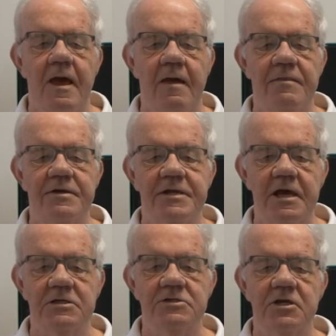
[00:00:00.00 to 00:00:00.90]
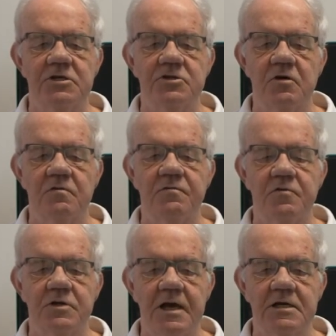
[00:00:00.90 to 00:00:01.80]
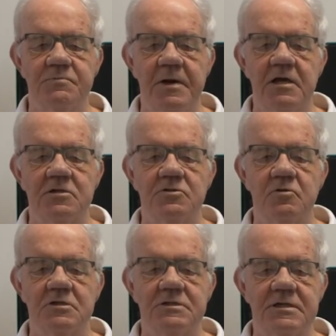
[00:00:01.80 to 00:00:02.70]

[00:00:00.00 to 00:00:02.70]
and the tax threshold for taxpayers who are